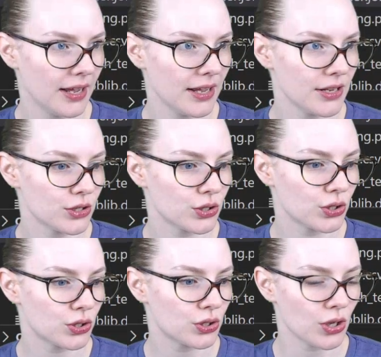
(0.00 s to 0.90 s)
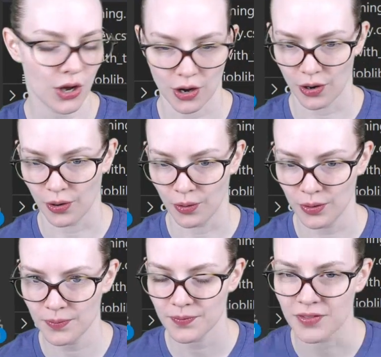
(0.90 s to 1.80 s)

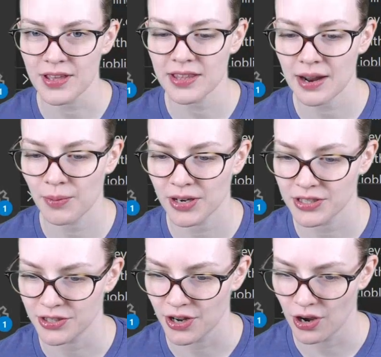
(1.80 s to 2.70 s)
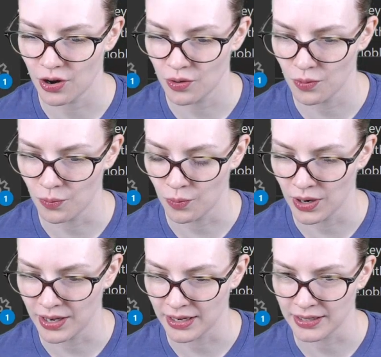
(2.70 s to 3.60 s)
So the thing that I wanted to know
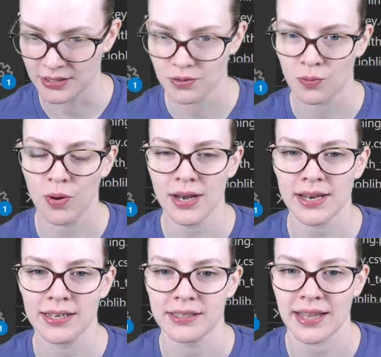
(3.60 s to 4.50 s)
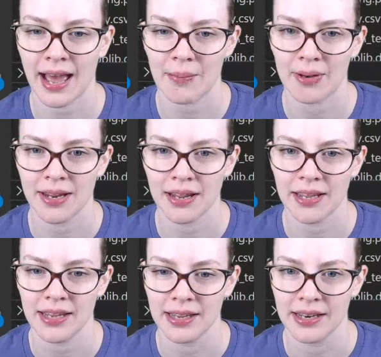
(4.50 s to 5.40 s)
was what is happening
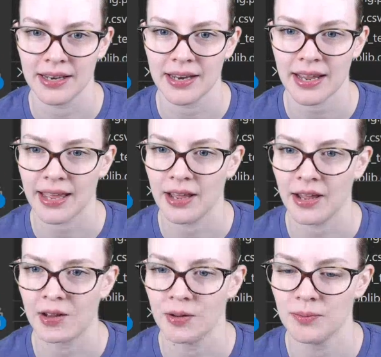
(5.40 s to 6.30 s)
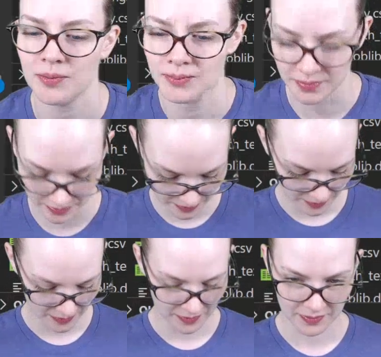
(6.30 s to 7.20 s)
in Helm.
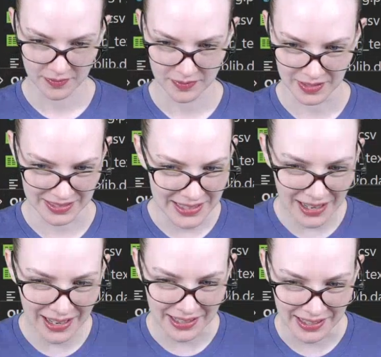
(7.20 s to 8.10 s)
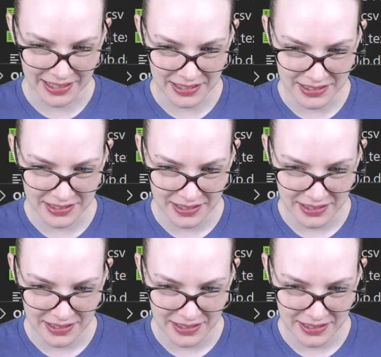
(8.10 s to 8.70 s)
Is it not list?